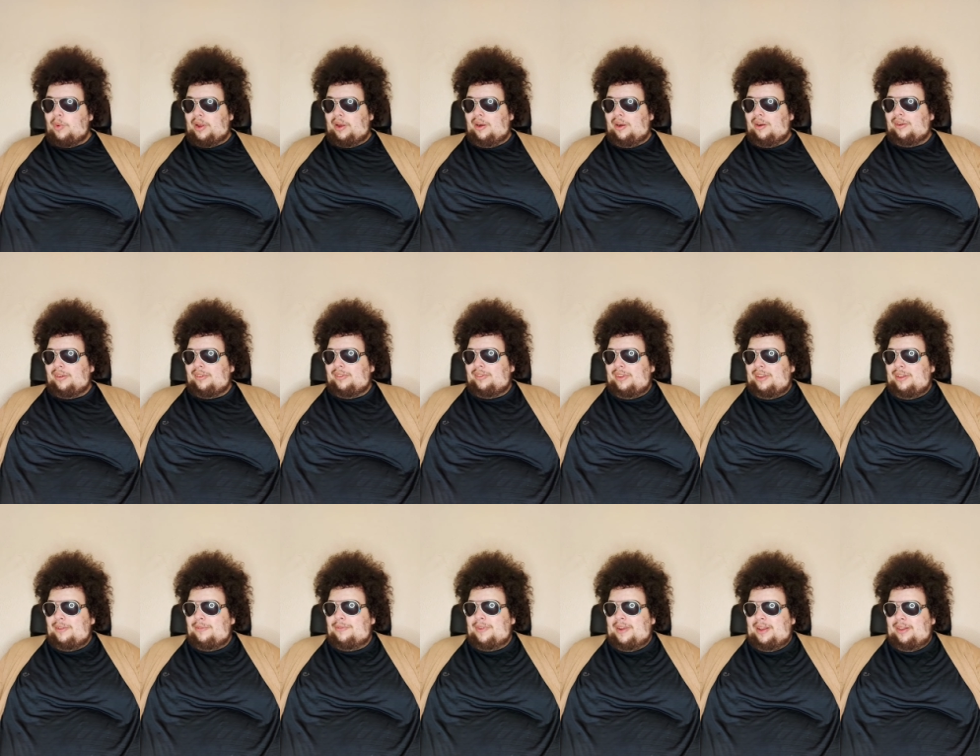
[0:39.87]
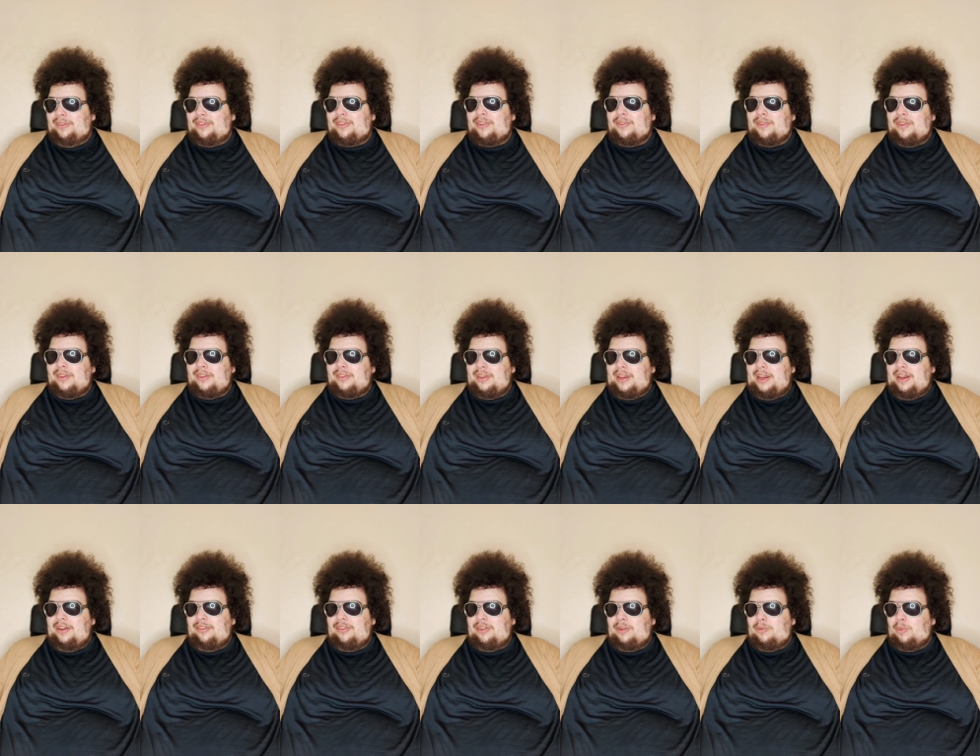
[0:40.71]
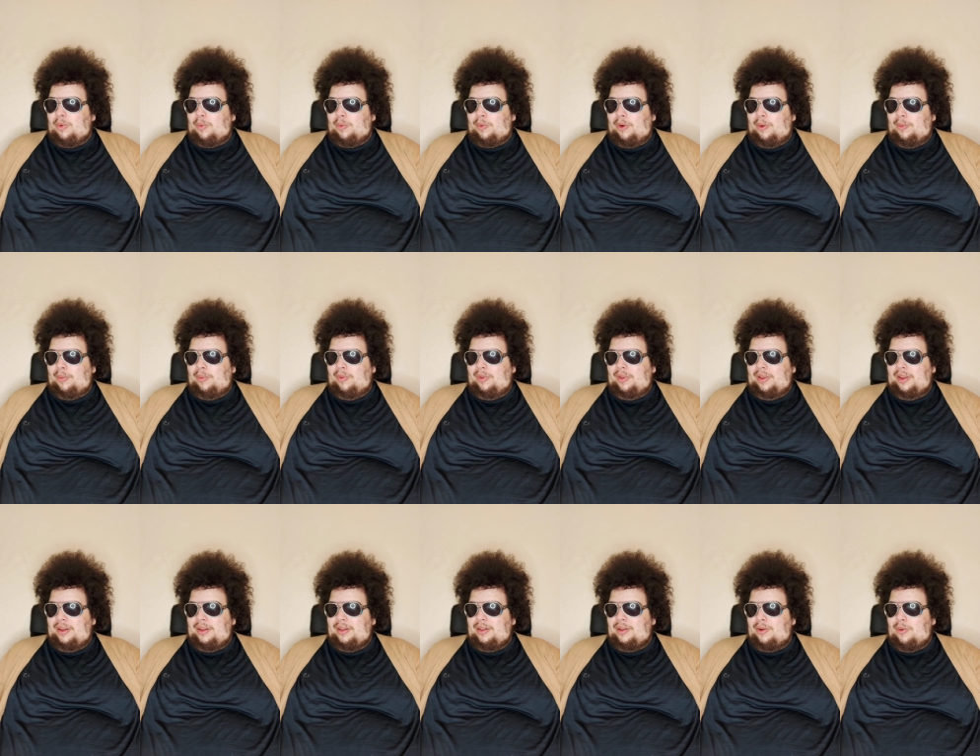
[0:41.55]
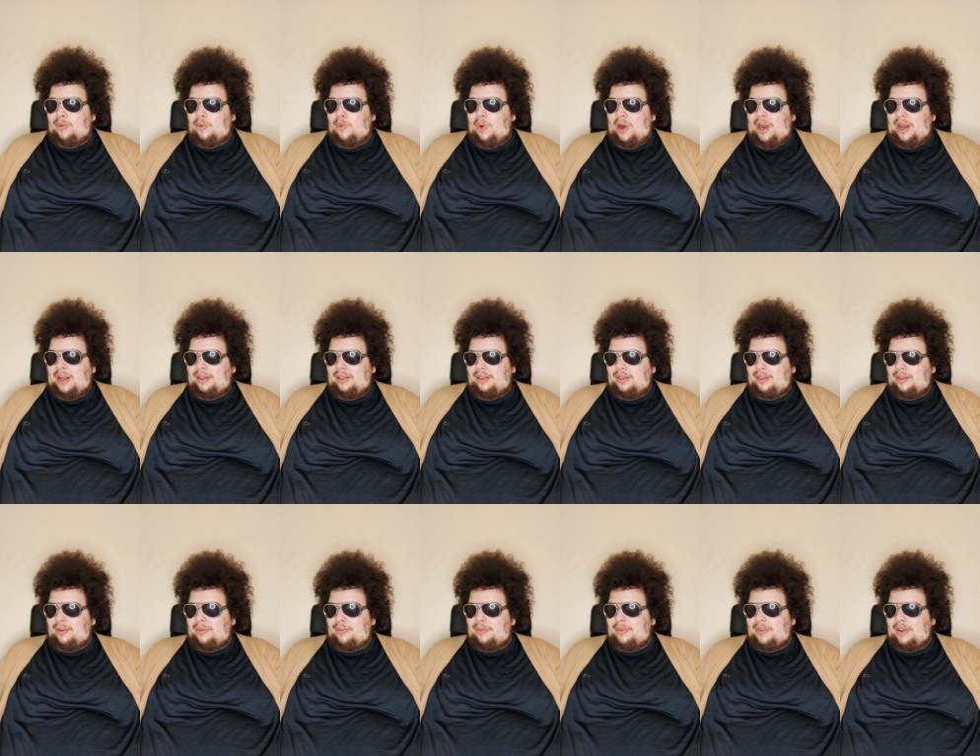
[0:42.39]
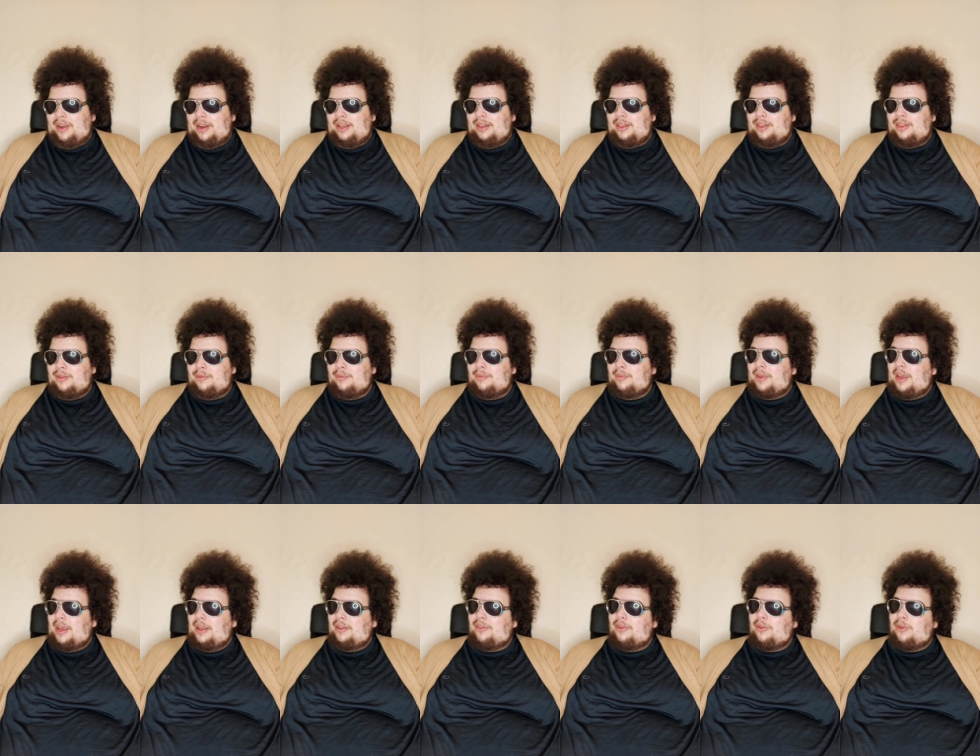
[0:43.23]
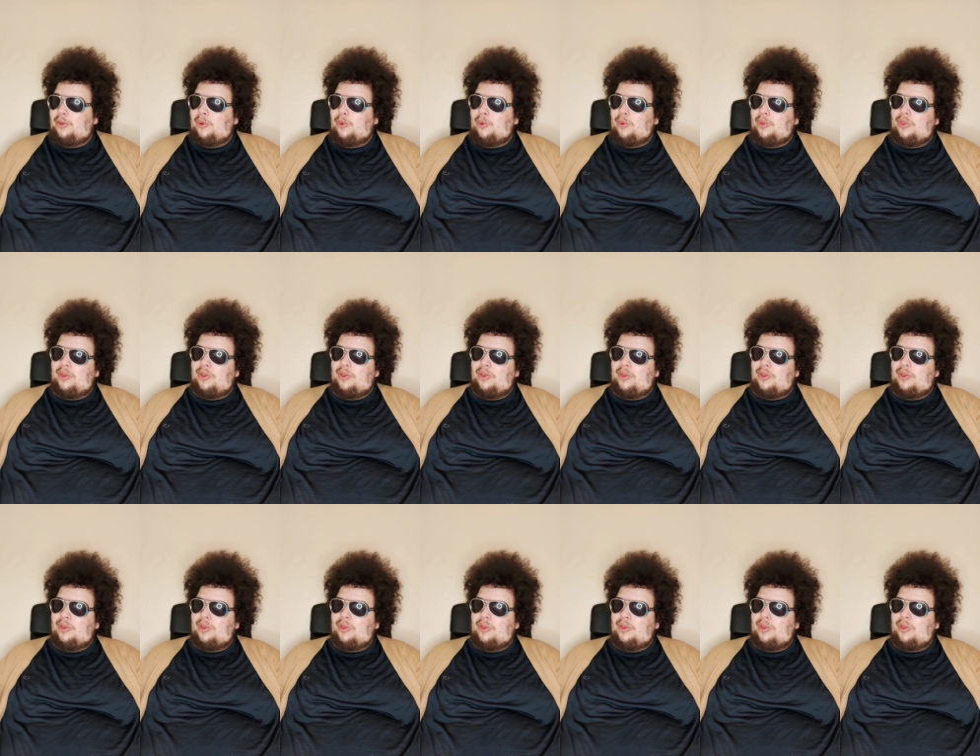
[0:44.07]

we are a xenophile civilization. We're probably gonna wind them, dine them, get to know